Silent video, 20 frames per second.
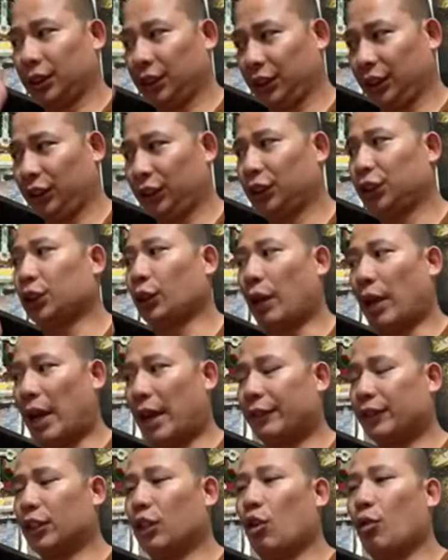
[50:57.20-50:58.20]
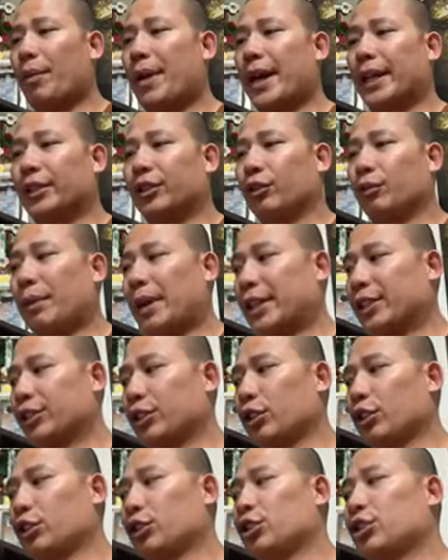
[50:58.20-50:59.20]
So I have to go back to my
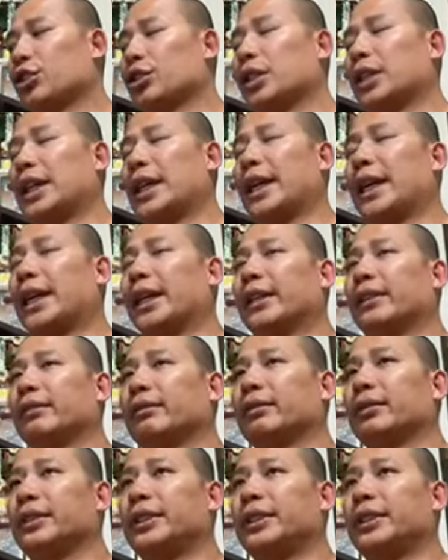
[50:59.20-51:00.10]
search and